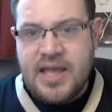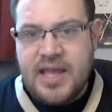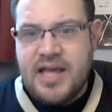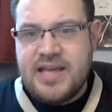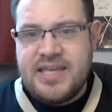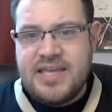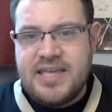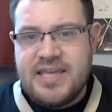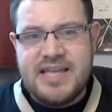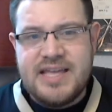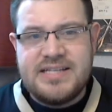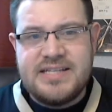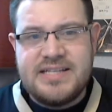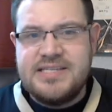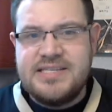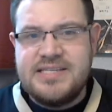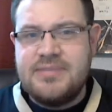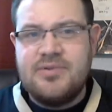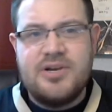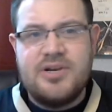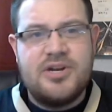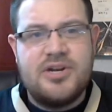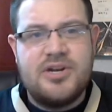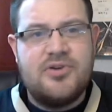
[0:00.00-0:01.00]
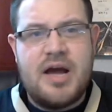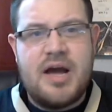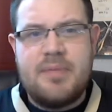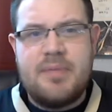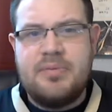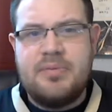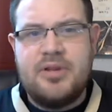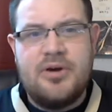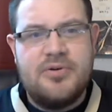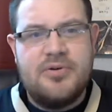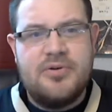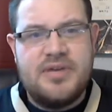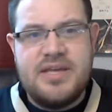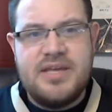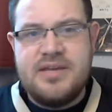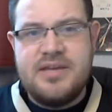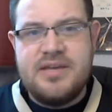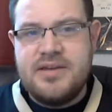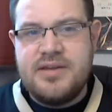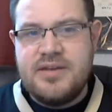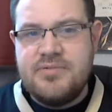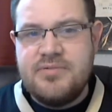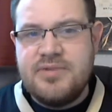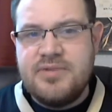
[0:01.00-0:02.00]
Again, similar to Garoppolo,
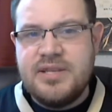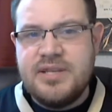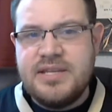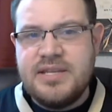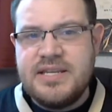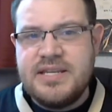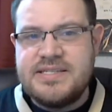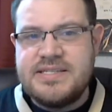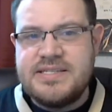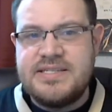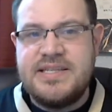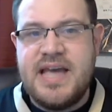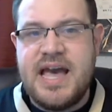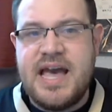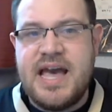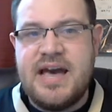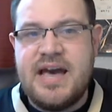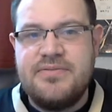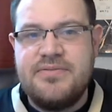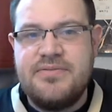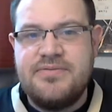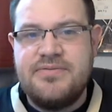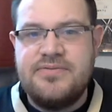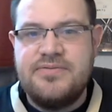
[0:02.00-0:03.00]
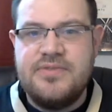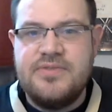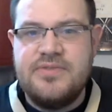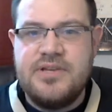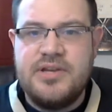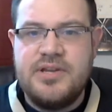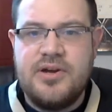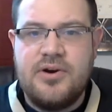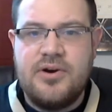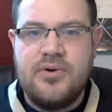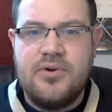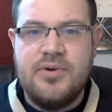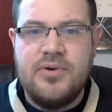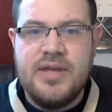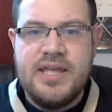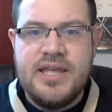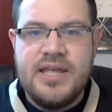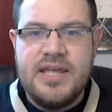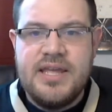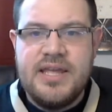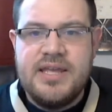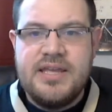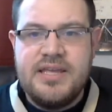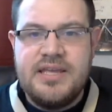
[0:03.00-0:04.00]
he really doesn't have
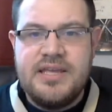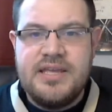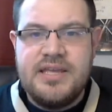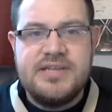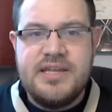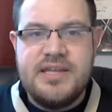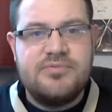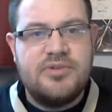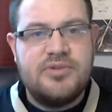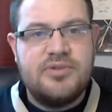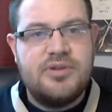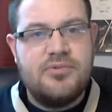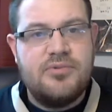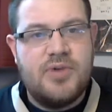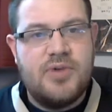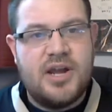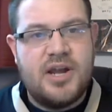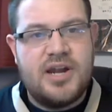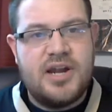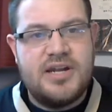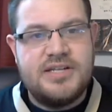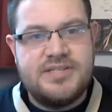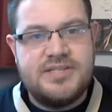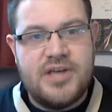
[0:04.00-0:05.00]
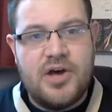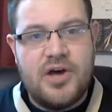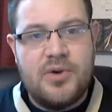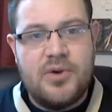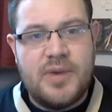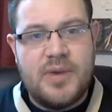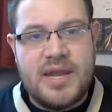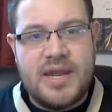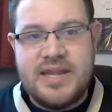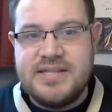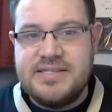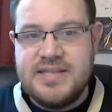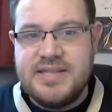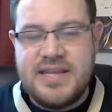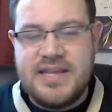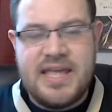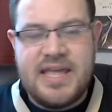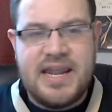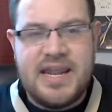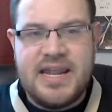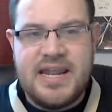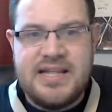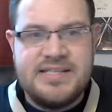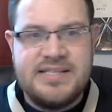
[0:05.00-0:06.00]
he doesn't really run on his own. I
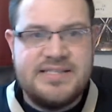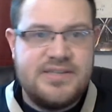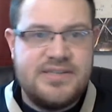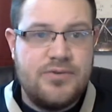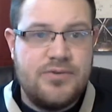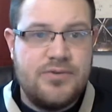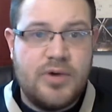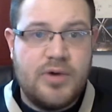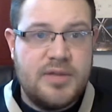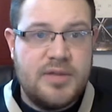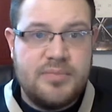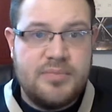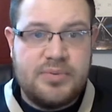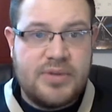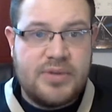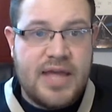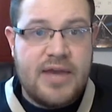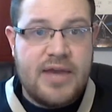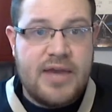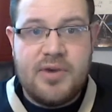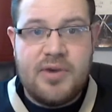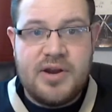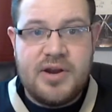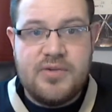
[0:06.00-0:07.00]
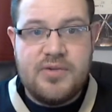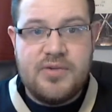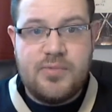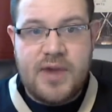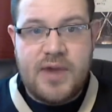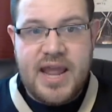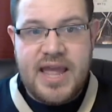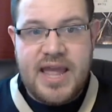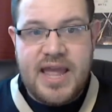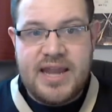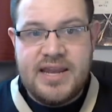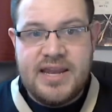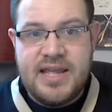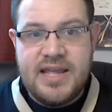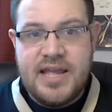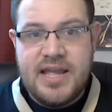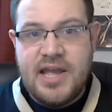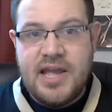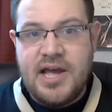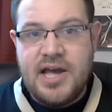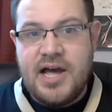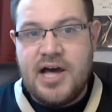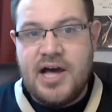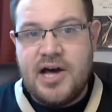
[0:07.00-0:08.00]
didn't see one play where he ran
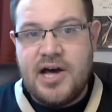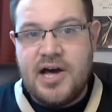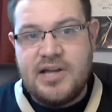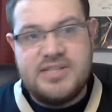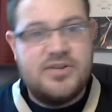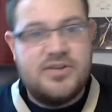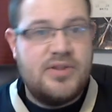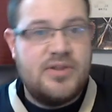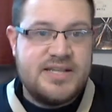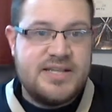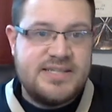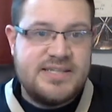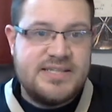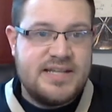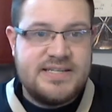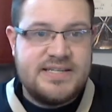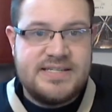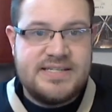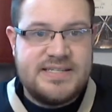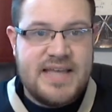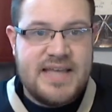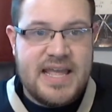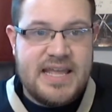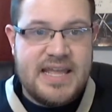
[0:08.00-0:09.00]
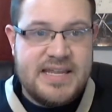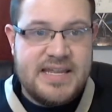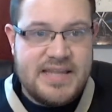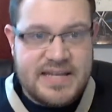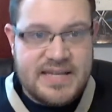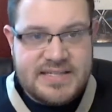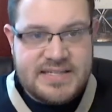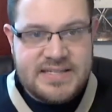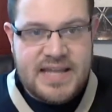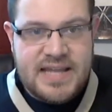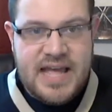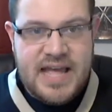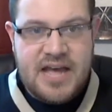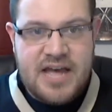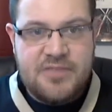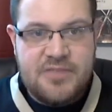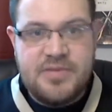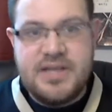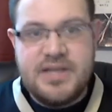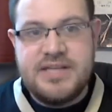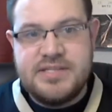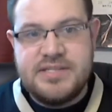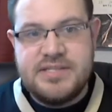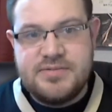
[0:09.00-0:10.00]
on his own. That's not to say he doesn't have,
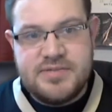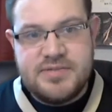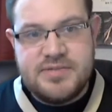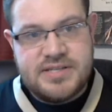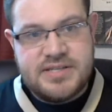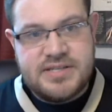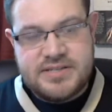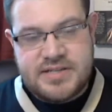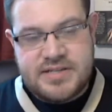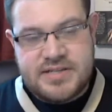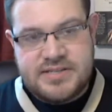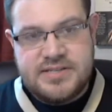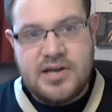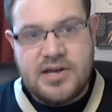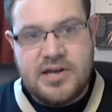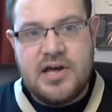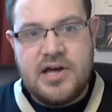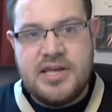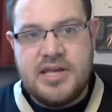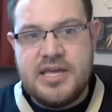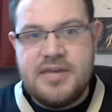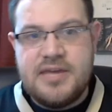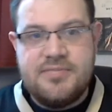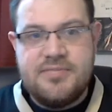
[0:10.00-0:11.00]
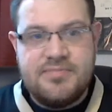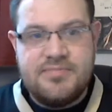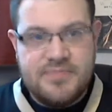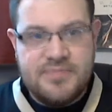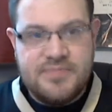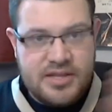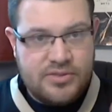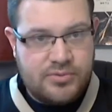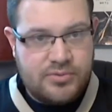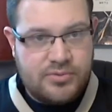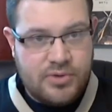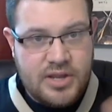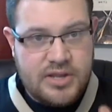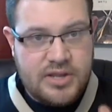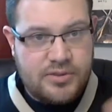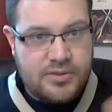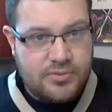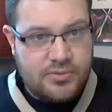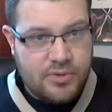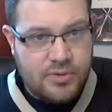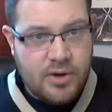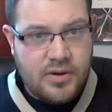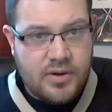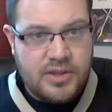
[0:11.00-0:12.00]
because as I saw, he
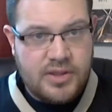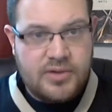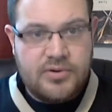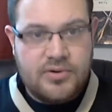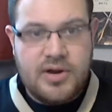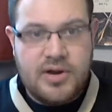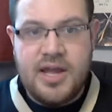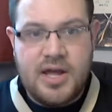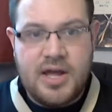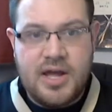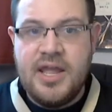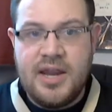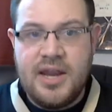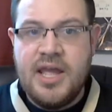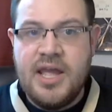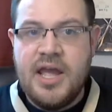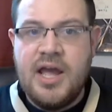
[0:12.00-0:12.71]
can throw on the run.